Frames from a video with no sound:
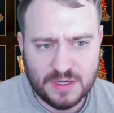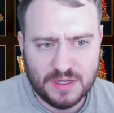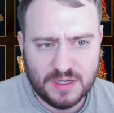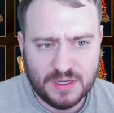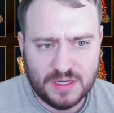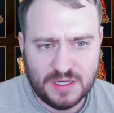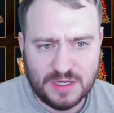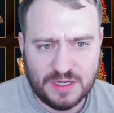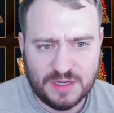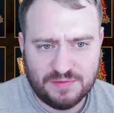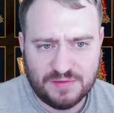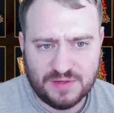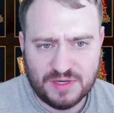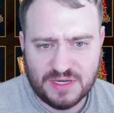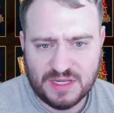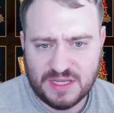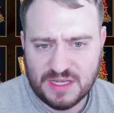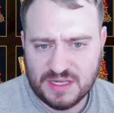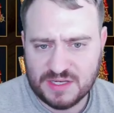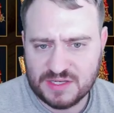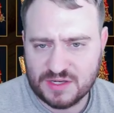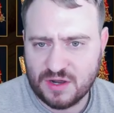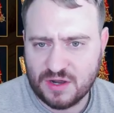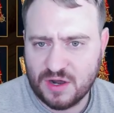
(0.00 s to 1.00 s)
If you
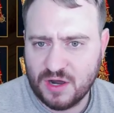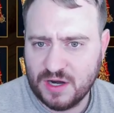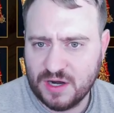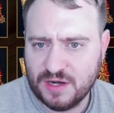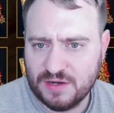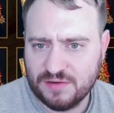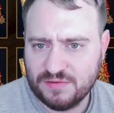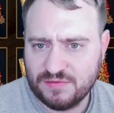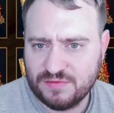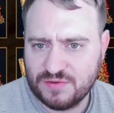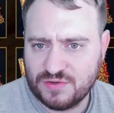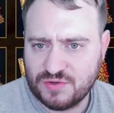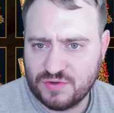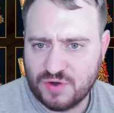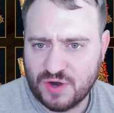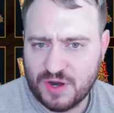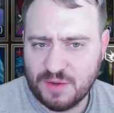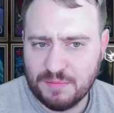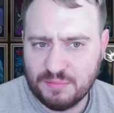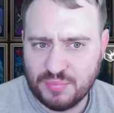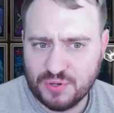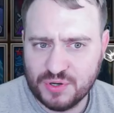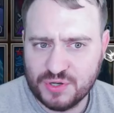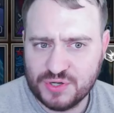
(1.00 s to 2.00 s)
need to kind of try
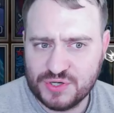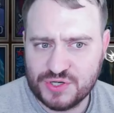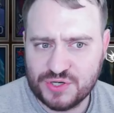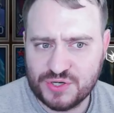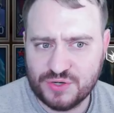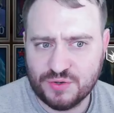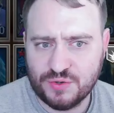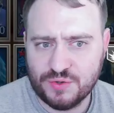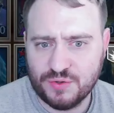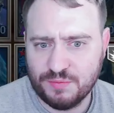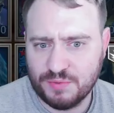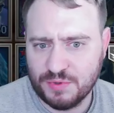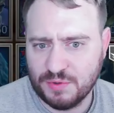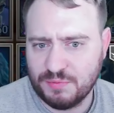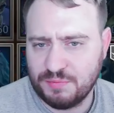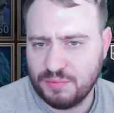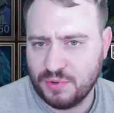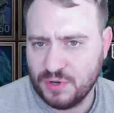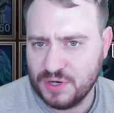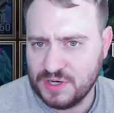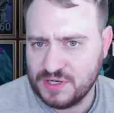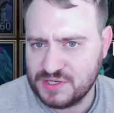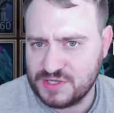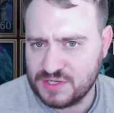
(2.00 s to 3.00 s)
and push your
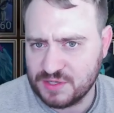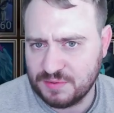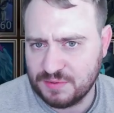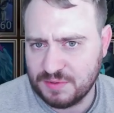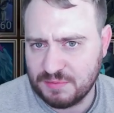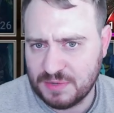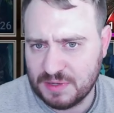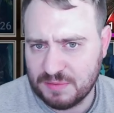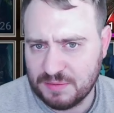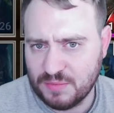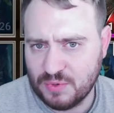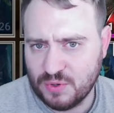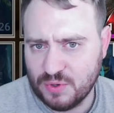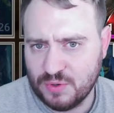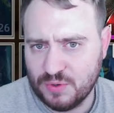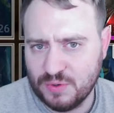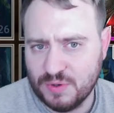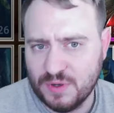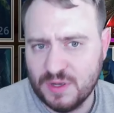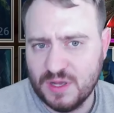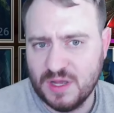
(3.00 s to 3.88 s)
points up a bit more,